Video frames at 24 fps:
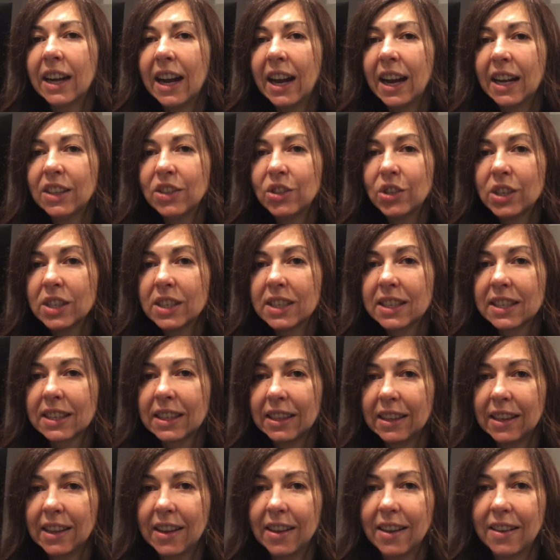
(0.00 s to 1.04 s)
I just
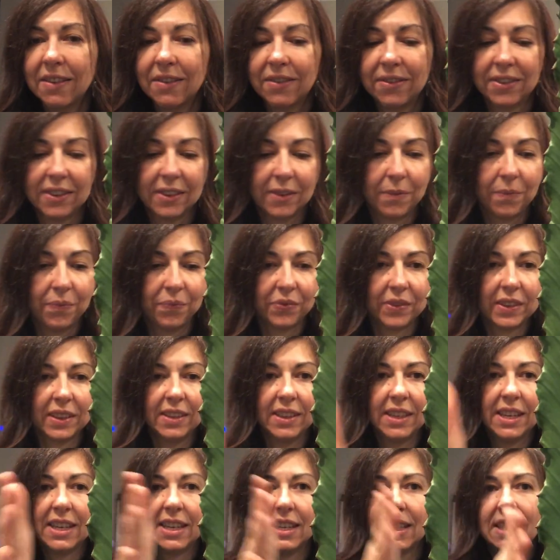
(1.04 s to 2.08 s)
love
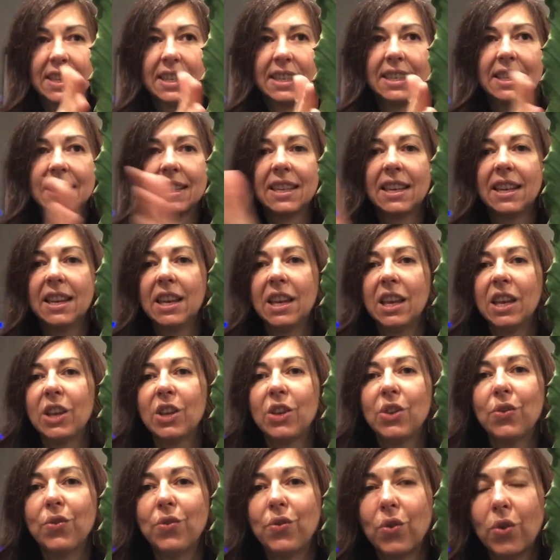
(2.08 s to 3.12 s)
this
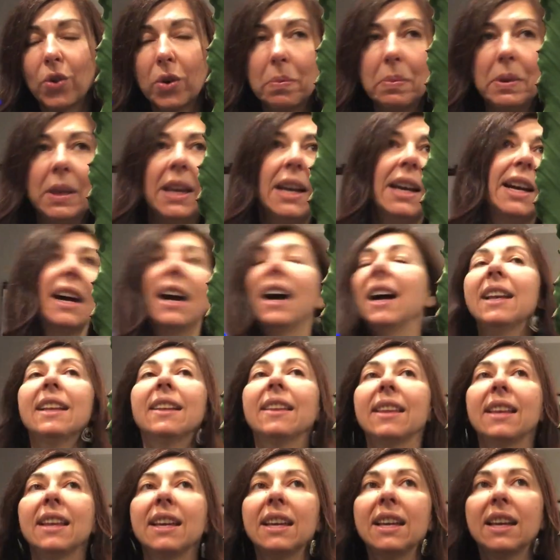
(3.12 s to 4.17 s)
Euphorbia. I
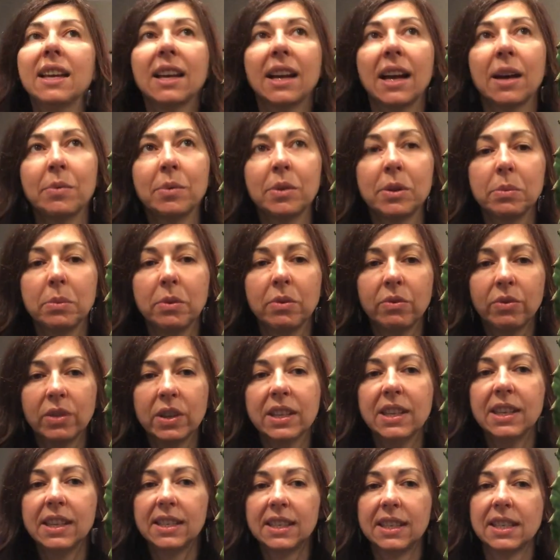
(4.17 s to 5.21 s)
think I'm gonna be
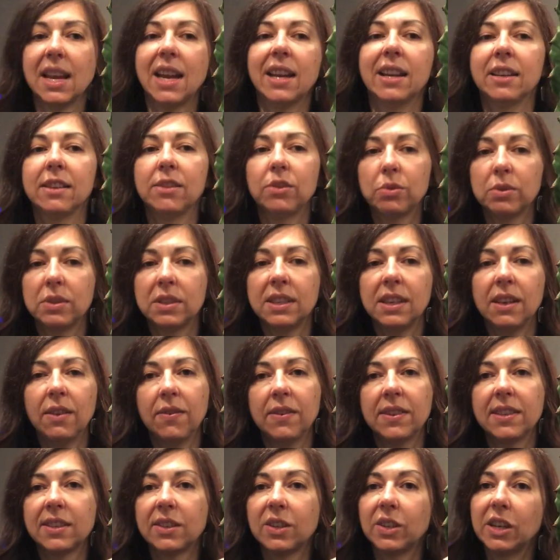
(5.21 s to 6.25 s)
really excited to see if
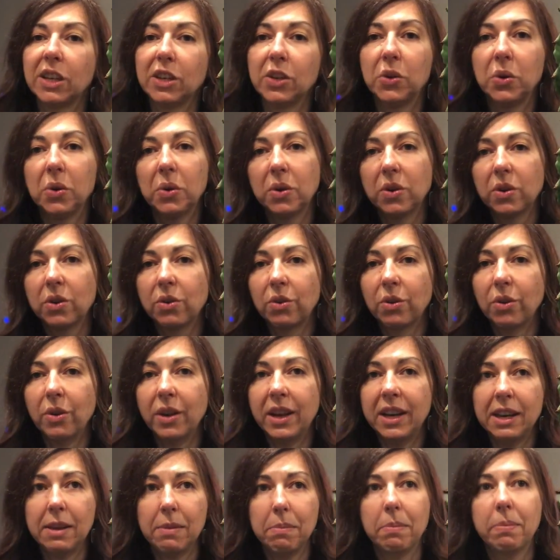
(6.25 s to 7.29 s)
it's gonna grow
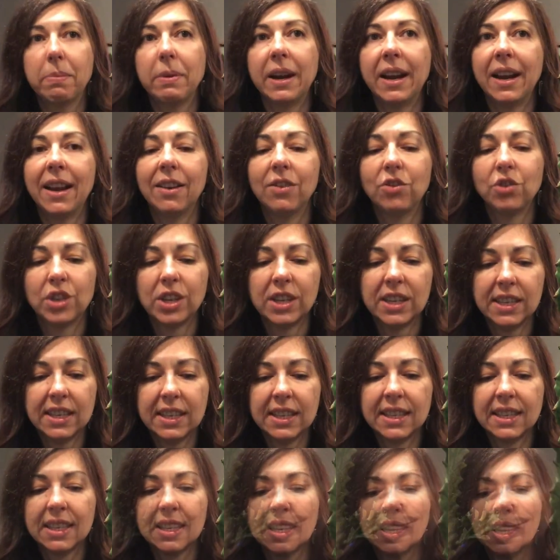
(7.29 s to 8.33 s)
any
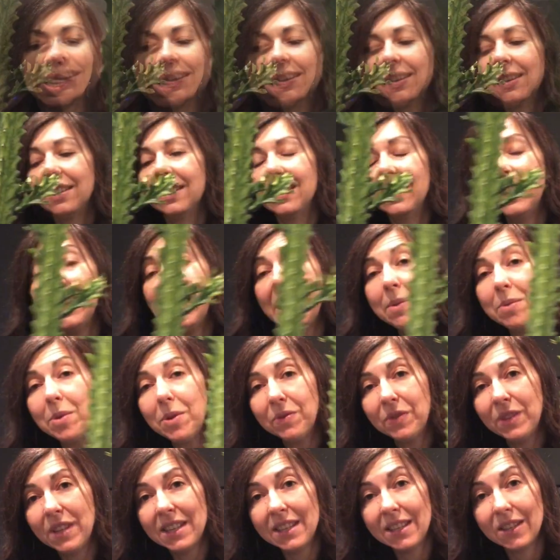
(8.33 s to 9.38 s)
branches. Name
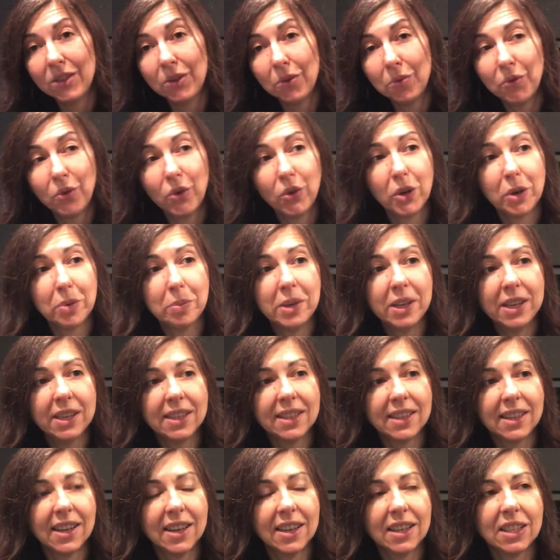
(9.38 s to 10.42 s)
of this Euphorbia
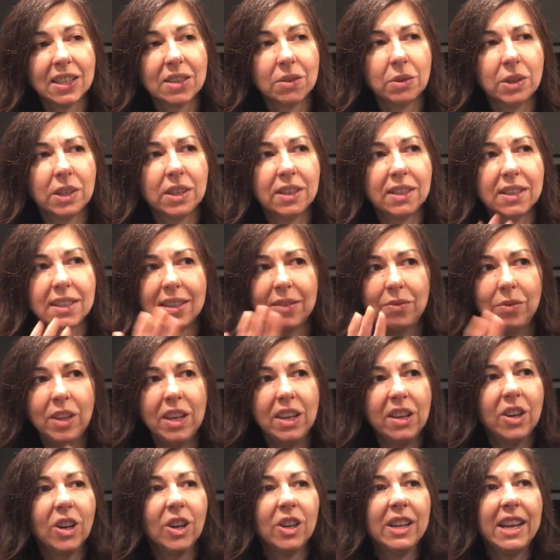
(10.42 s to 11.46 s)
starts with
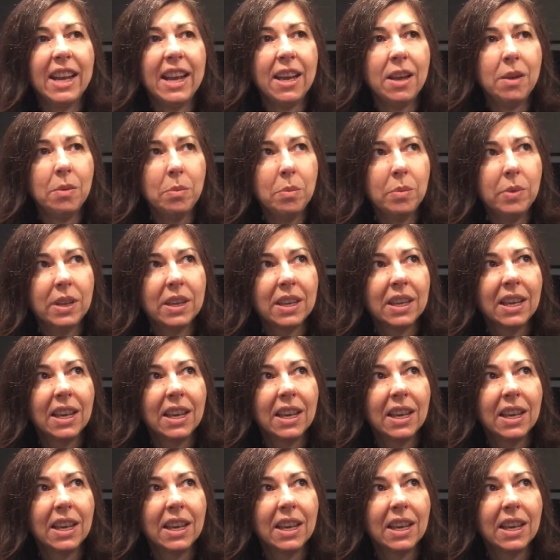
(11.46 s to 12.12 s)
something on M.